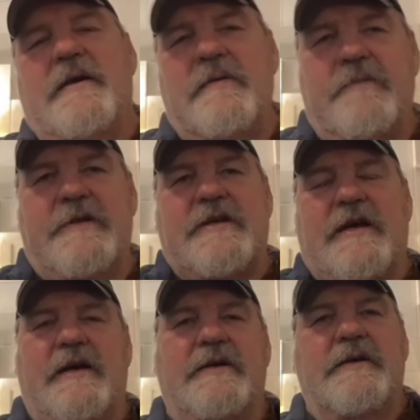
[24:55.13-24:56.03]
But
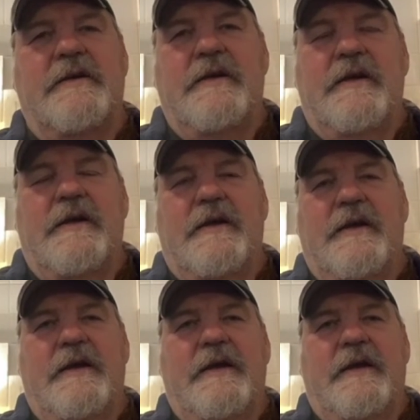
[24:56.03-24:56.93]
uh,
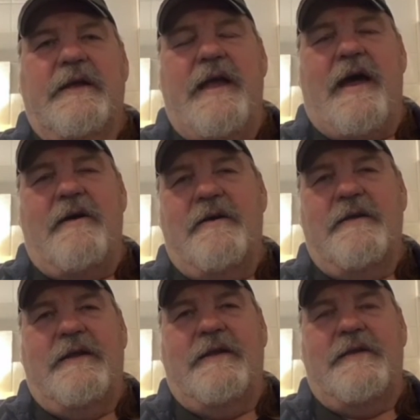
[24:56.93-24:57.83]
yeah,
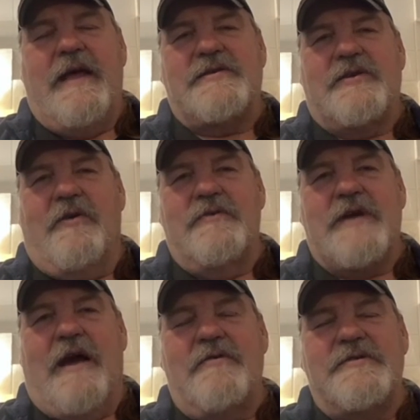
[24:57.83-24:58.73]
that song was
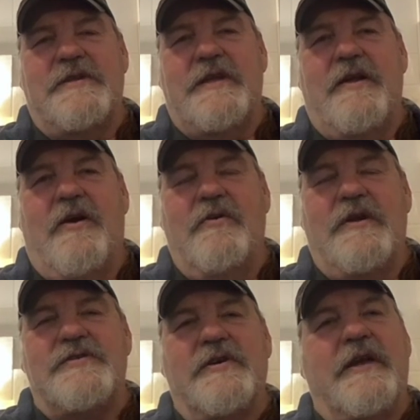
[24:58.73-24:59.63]
ours. And then
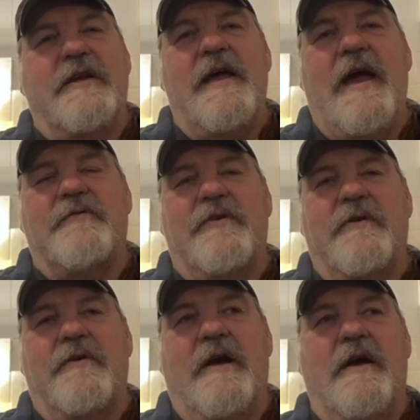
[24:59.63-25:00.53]
Hogan took it
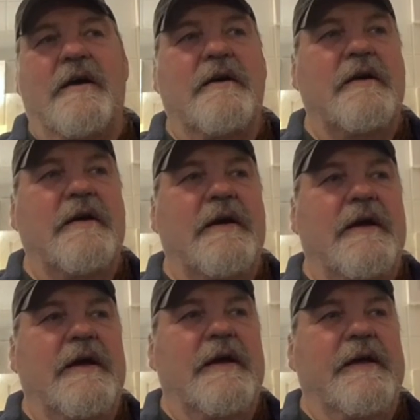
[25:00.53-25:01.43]
after
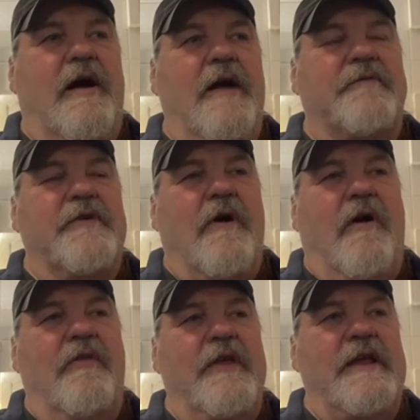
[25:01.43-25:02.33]
uh, after
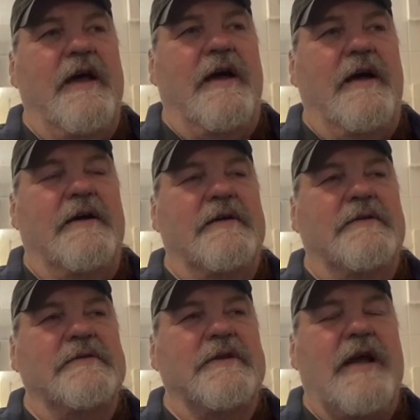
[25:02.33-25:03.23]
all the uh,
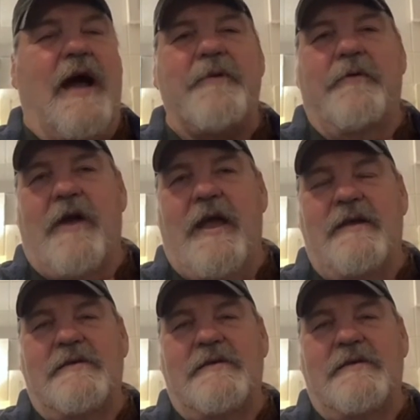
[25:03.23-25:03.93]
copyright